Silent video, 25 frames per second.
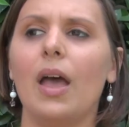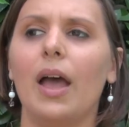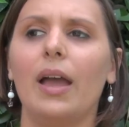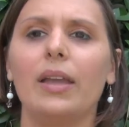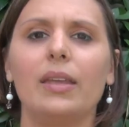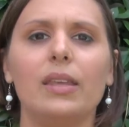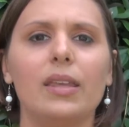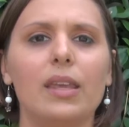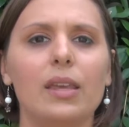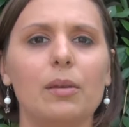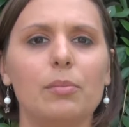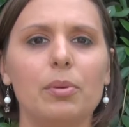
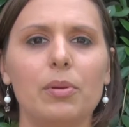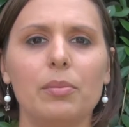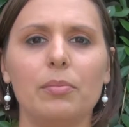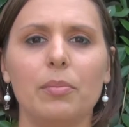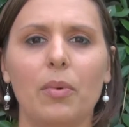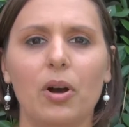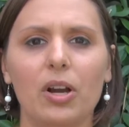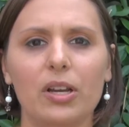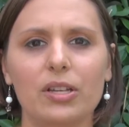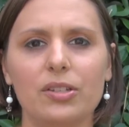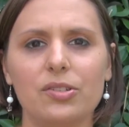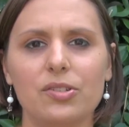And keep in
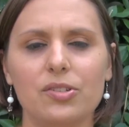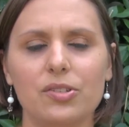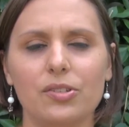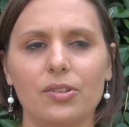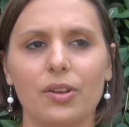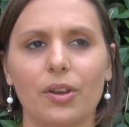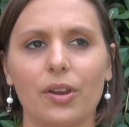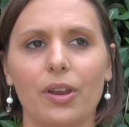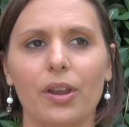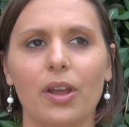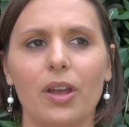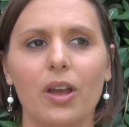mind, you
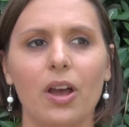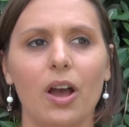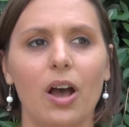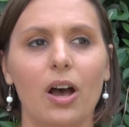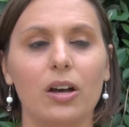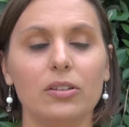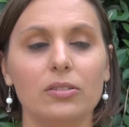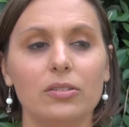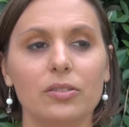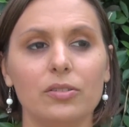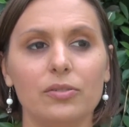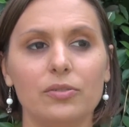know,
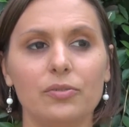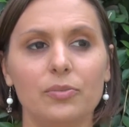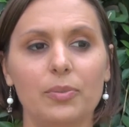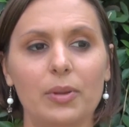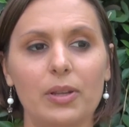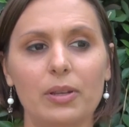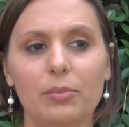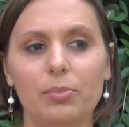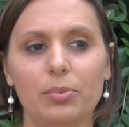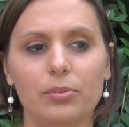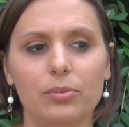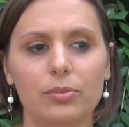a lot of
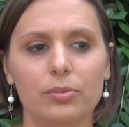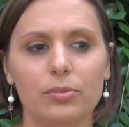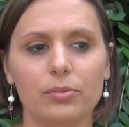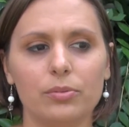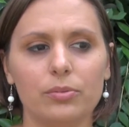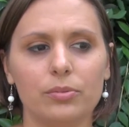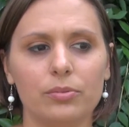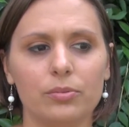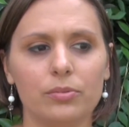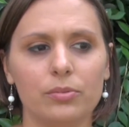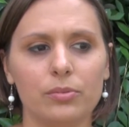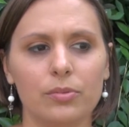
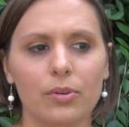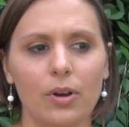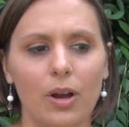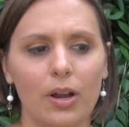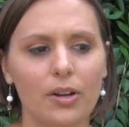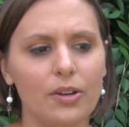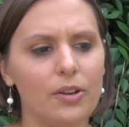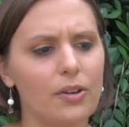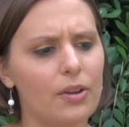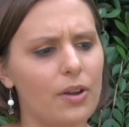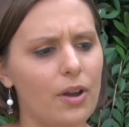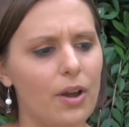people,
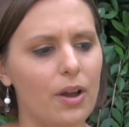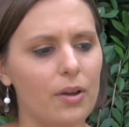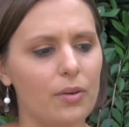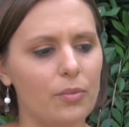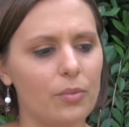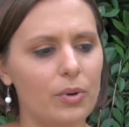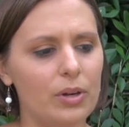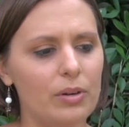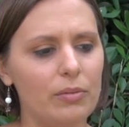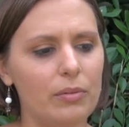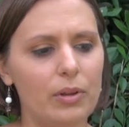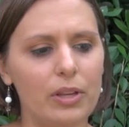I know
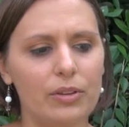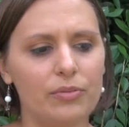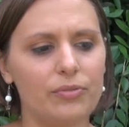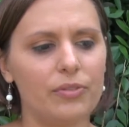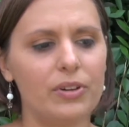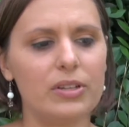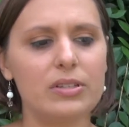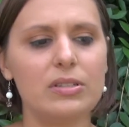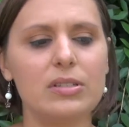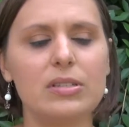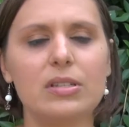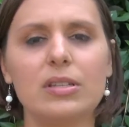one of my
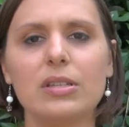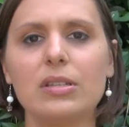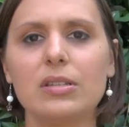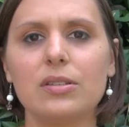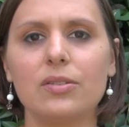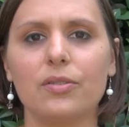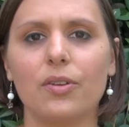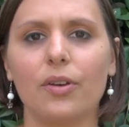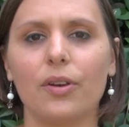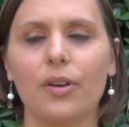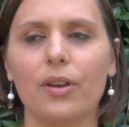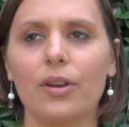friends
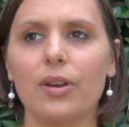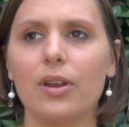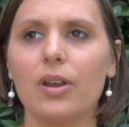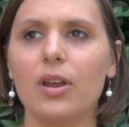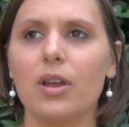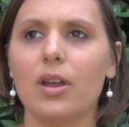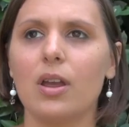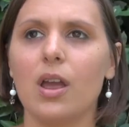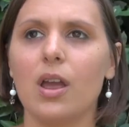years ago,